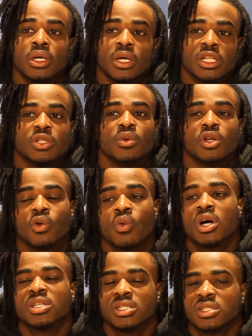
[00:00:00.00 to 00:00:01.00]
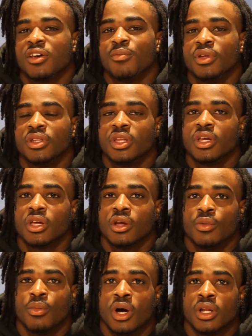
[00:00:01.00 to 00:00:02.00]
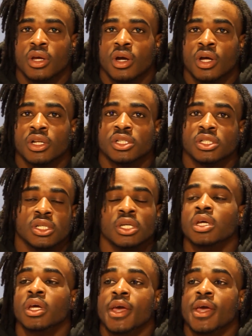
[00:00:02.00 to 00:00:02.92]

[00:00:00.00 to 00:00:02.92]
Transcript: it's been a while since I've been thinking about it, honestly.